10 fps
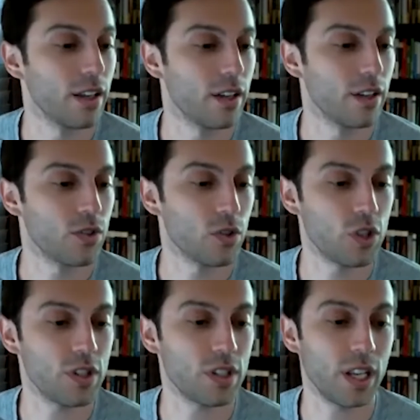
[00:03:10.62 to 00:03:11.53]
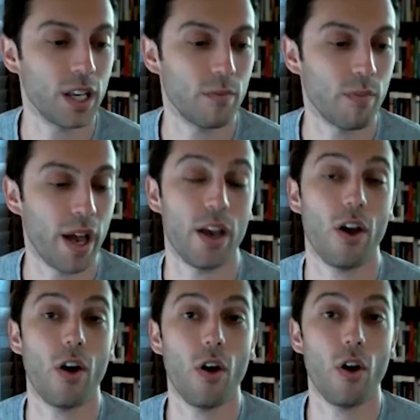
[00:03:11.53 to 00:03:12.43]
So just getting my
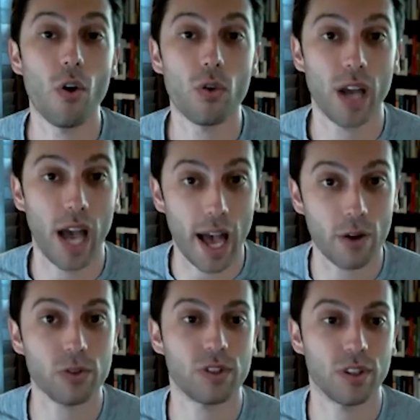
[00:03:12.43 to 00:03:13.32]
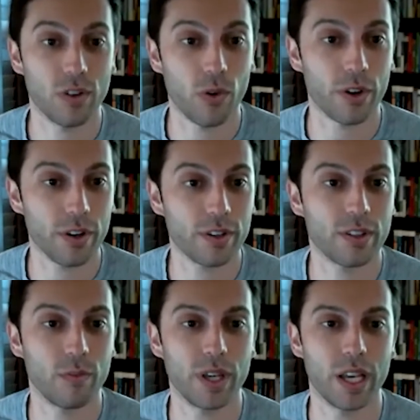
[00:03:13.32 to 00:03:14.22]
own house in order to
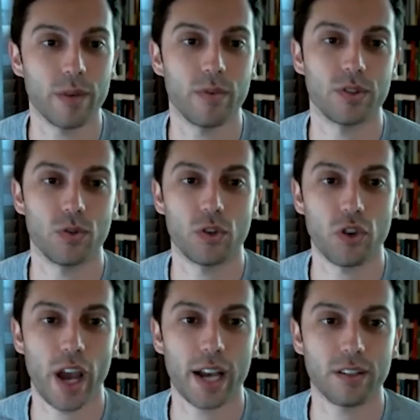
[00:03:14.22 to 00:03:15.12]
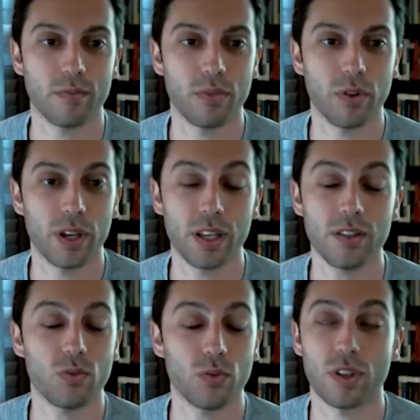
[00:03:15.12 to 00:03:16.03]
be able to attract
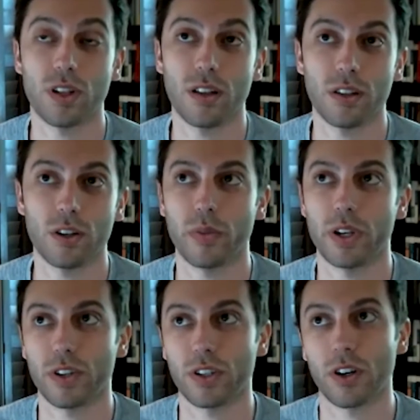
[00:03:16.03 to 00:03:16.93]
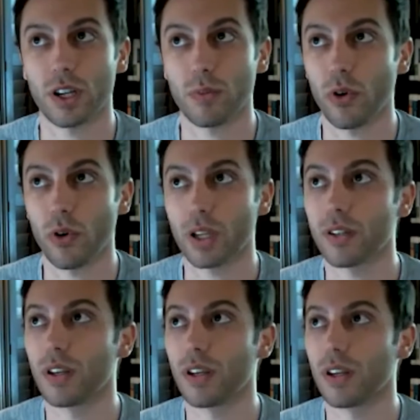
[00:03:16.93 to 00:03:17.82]
employees was a little bit of a turning point.
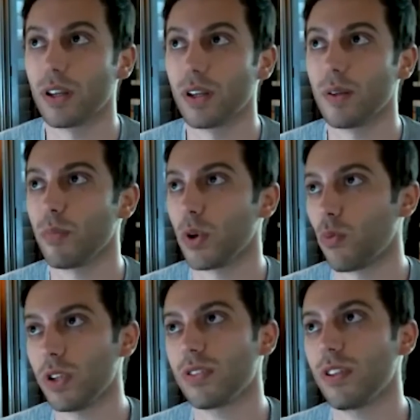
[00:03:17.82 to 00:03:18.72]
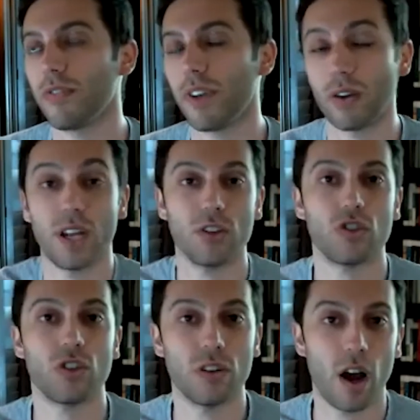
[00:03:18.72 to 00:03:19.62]
But once the
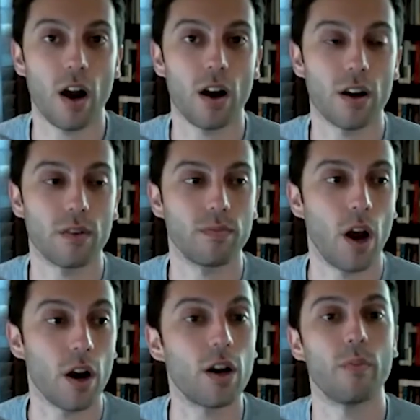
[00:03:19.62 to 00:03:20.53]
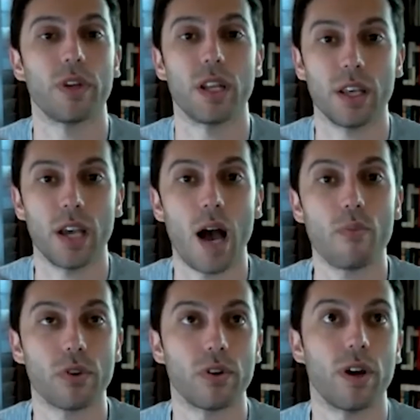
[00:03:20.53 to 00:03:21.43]
foundation of our company, kind
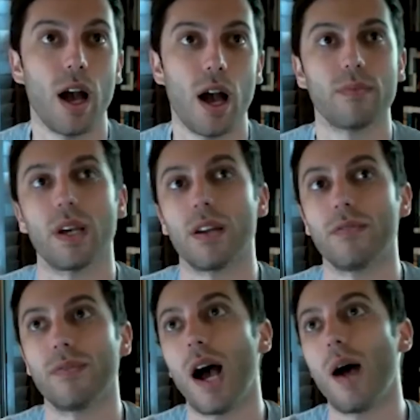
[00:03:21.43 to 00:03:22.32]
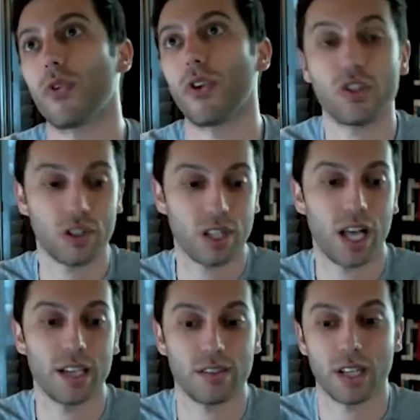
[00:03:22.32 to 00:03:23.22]
of
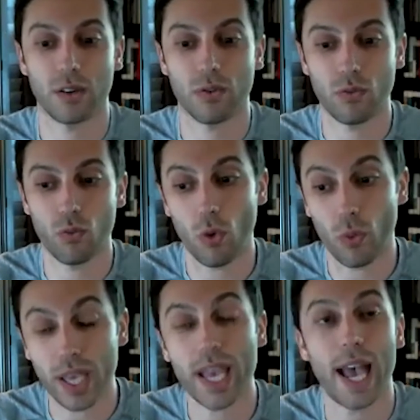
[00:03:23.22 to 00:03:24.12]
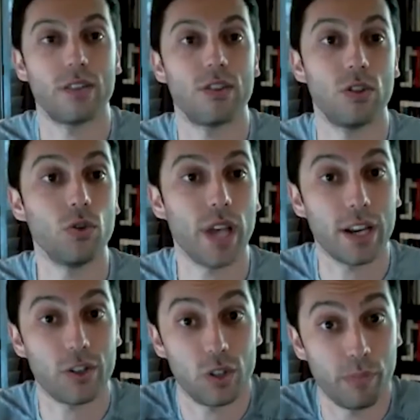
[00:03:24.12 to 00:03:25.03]
operationalizing what we had to do to
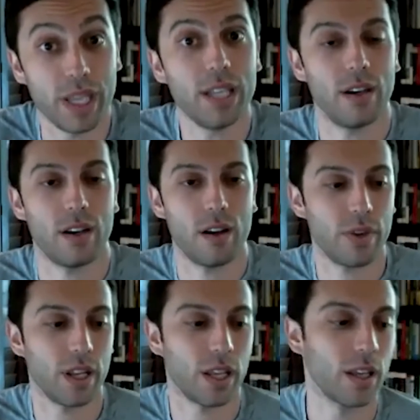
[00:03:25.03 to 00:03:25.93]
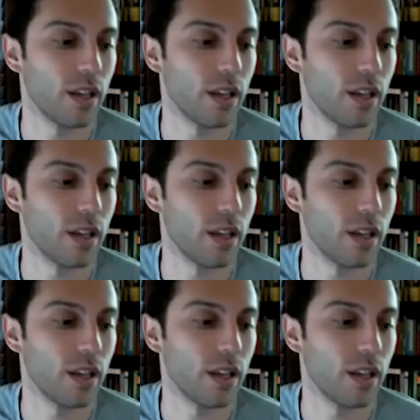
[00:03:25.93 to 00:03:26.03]
actually be a company,